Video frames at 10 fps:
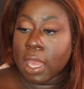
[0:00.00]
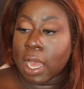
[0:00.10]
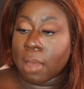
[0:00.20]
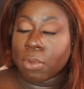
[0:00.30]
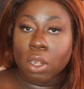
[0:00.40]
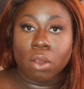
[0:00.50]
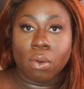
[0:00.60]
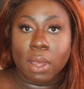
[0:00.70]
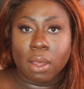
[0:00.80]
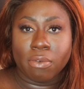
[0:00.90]
I'm gonna
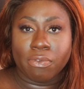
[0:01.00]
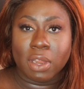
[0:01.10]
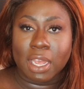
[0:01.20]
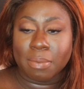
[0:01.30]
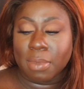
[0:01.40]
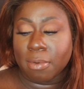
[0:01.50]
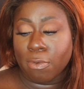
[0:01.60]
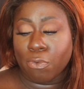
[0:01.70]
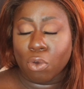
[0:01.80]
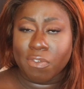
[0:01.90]
go out for like maybe
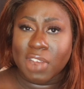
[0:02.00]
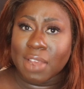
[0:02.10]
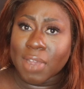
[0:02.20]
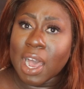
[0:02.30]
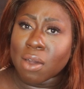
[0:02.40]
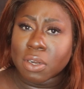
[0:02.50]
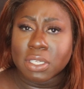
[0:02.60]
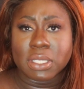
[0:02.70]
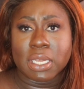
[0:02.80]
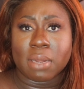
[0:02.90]
4 or 5
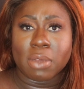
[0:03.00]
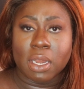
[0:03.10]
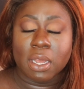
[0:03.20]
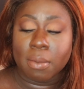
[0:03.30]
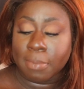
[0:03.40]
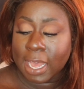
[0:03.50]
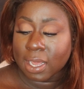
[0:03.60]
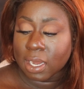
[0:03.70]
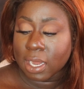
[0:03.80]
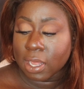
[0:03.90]
hours, then I'm gonna come
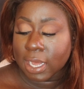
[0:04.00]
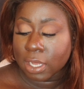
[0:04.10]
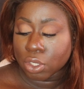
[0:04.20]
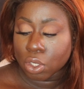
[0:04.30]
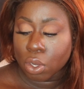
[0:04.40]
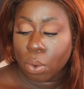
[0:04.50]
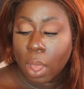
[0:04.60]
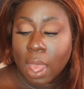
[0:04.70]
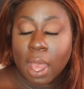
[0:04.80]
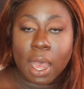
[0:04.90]
back and let you guys know
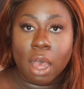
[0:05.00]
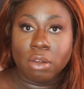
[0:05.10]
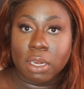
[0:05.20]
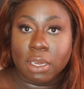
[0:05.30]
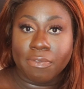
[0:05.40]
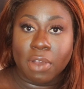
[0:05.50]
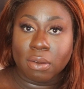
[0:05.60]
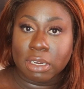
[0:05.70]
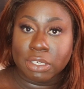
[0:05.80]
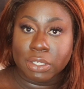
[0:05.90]
how did the
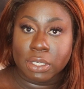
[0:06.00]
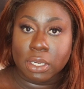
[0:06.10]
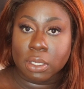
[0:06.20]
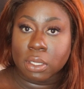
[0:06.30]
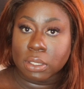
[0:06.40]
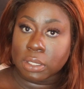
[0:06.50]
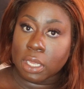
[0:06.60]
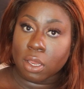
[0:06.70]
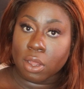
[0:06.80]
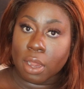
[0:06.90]
foundation,
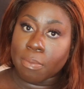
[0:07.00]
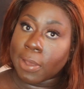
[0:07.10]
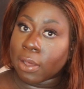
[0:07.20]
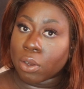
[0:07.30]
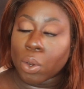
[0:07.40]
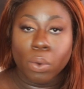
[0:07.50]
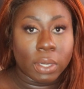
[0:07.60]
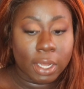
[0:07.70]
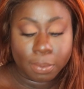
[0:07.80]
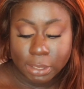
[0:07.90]
concealer, and powder
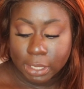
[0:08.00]
hold up